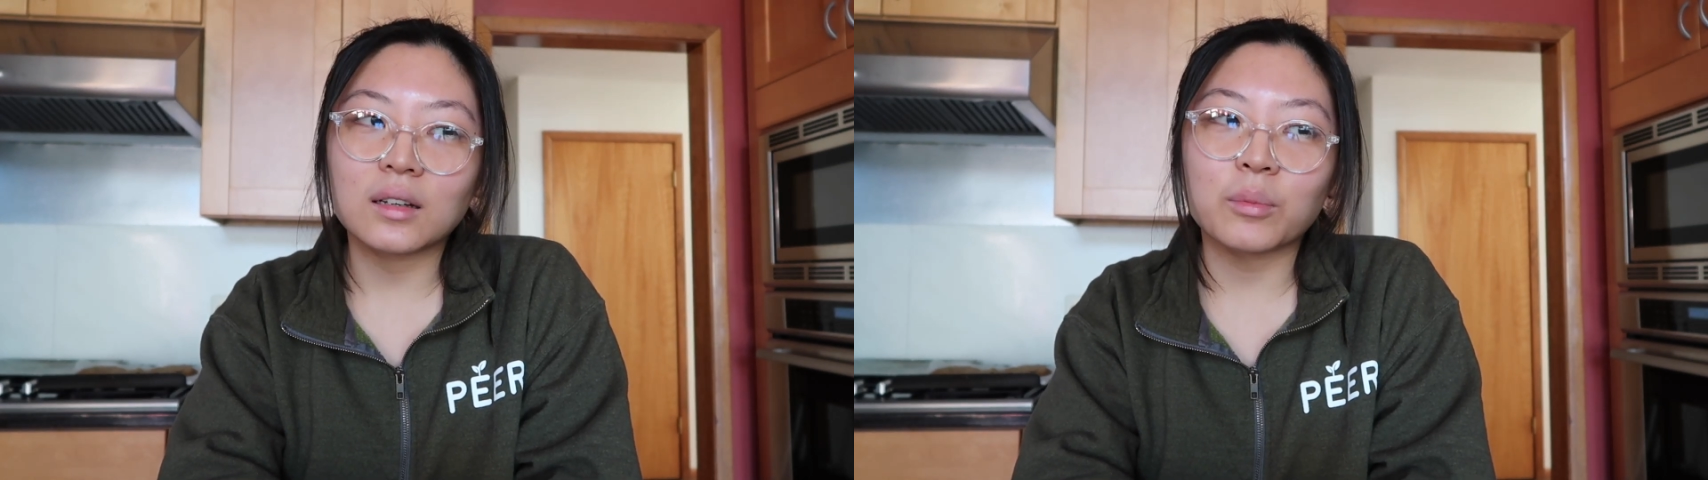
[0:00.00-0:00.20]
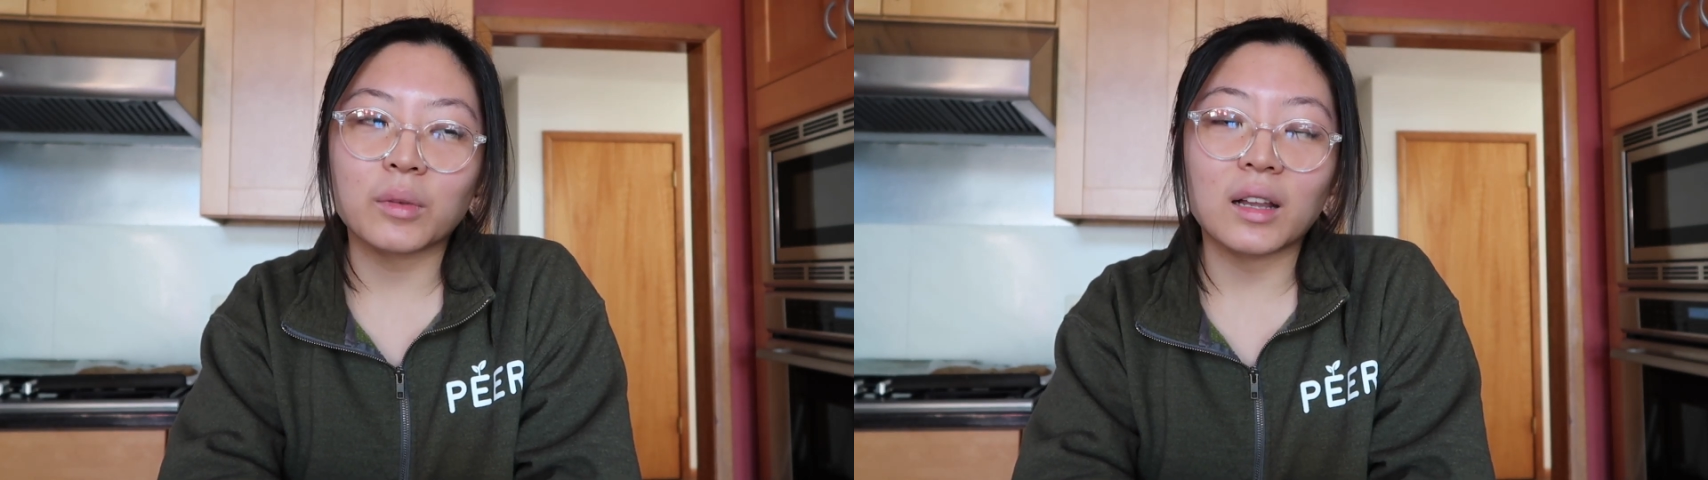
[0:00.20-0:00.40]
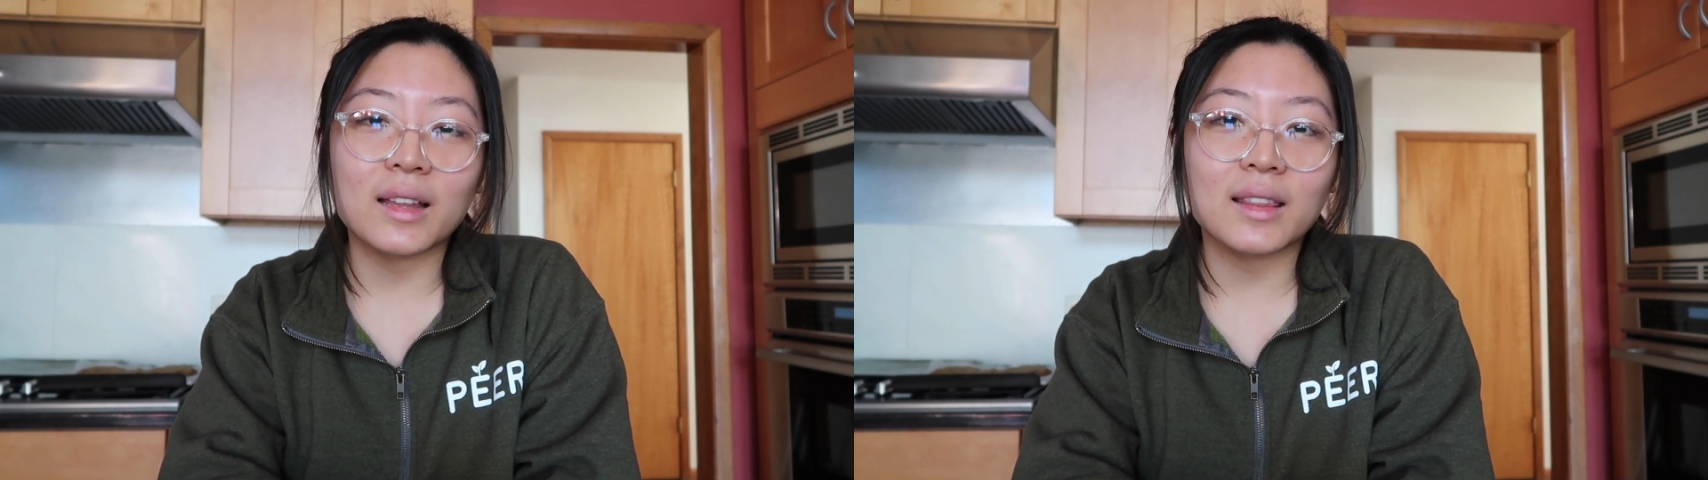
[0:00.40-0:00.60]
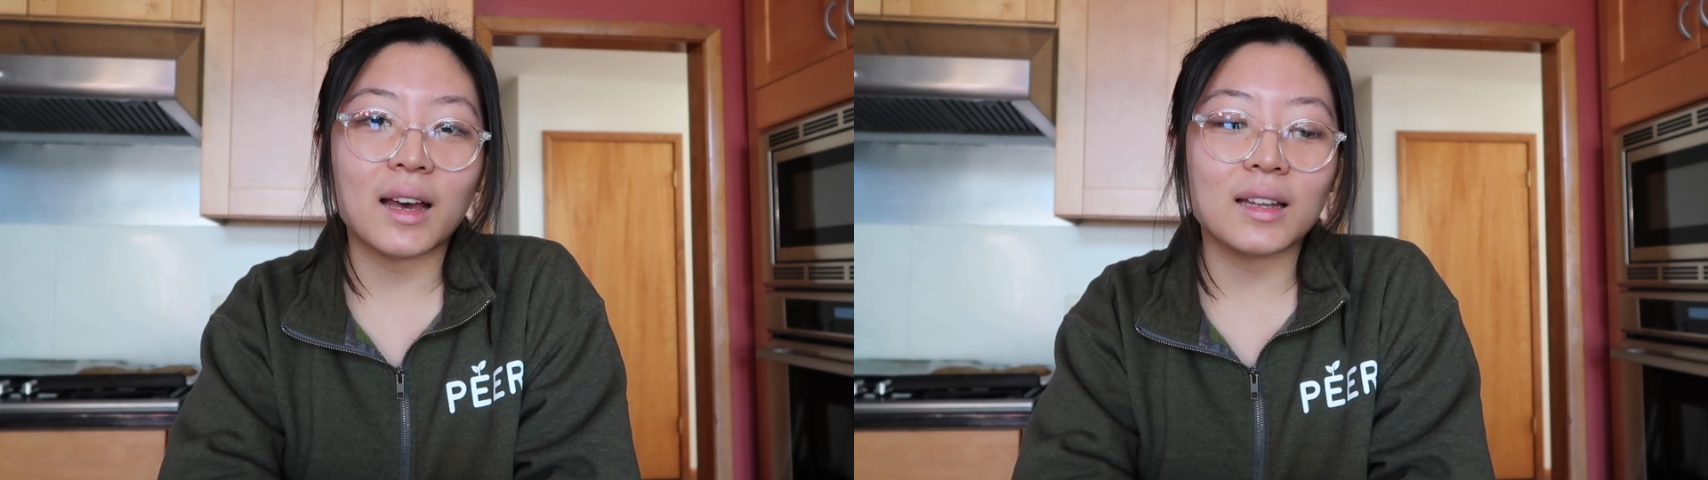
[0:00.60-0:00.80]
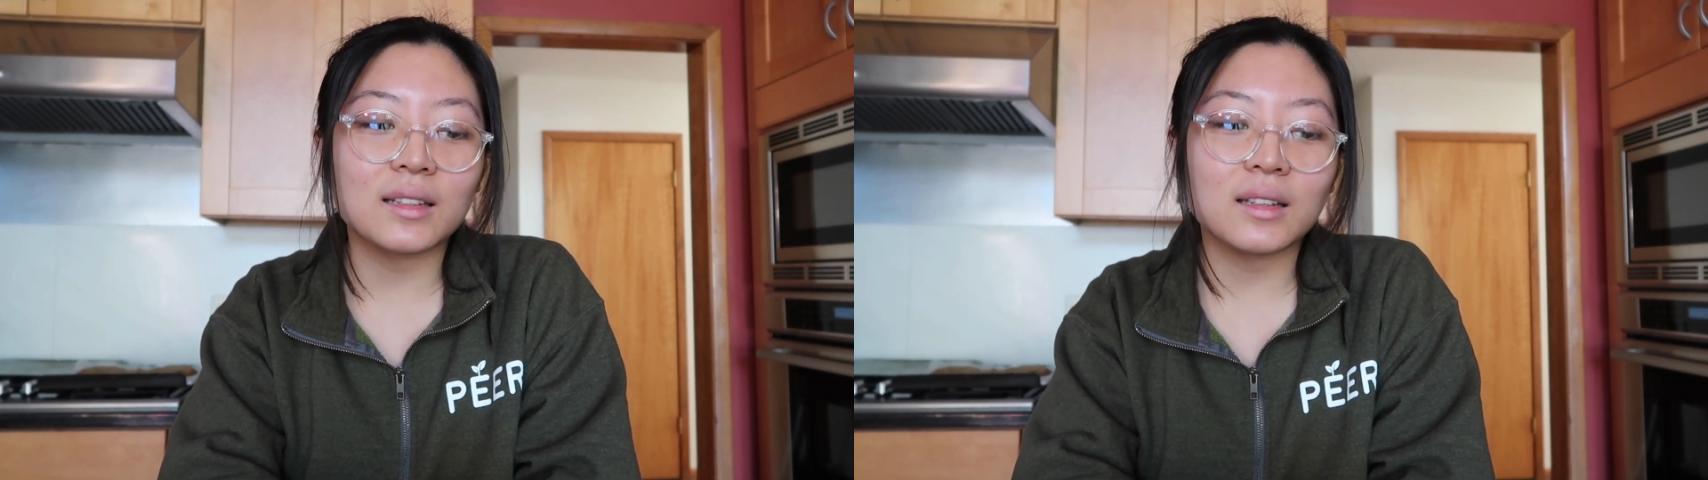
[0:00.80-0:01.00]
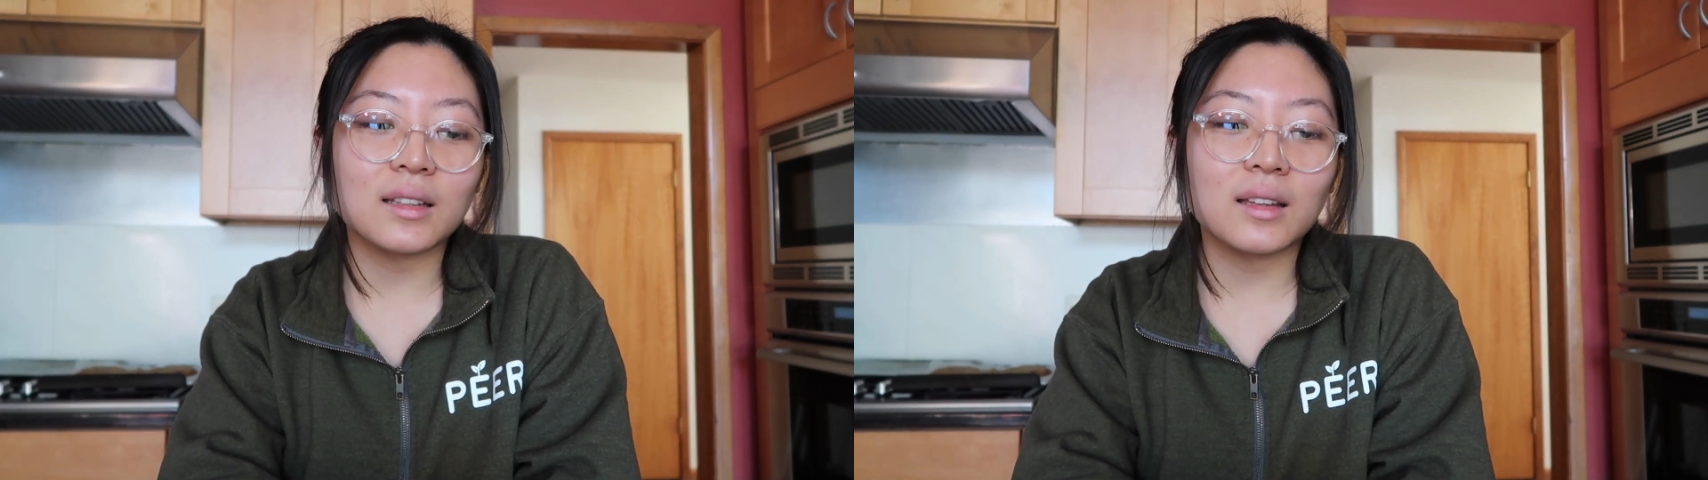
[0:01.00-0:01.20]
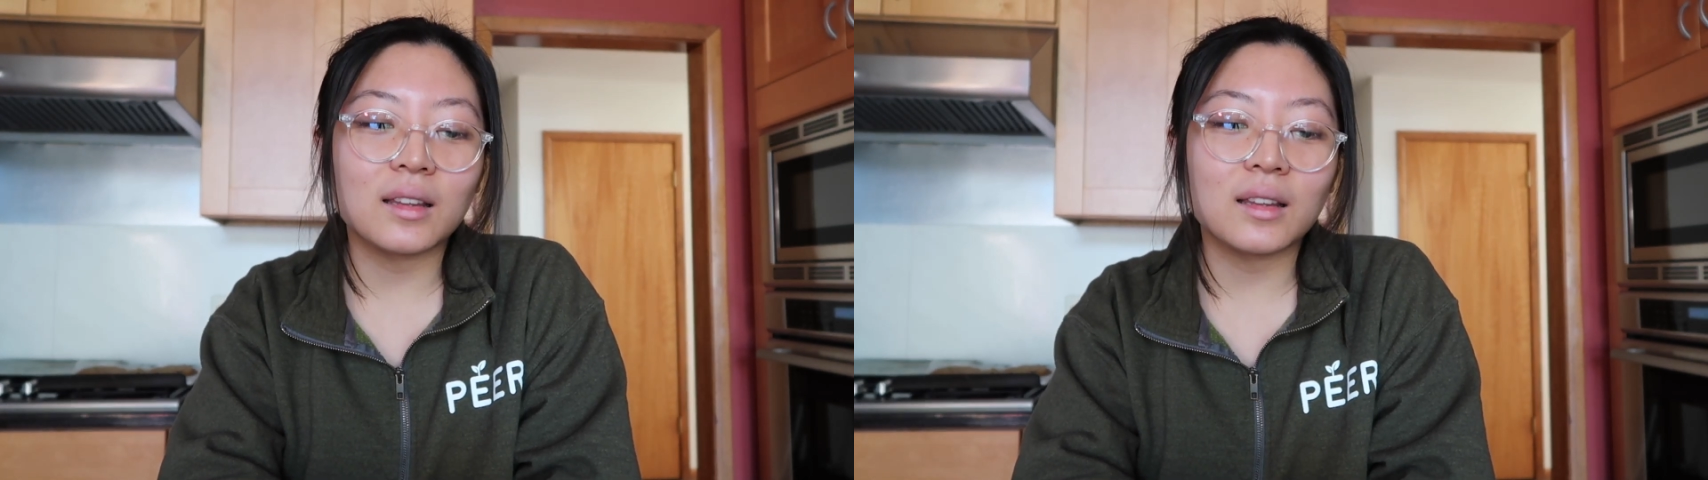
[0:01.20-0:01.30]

I'm glad that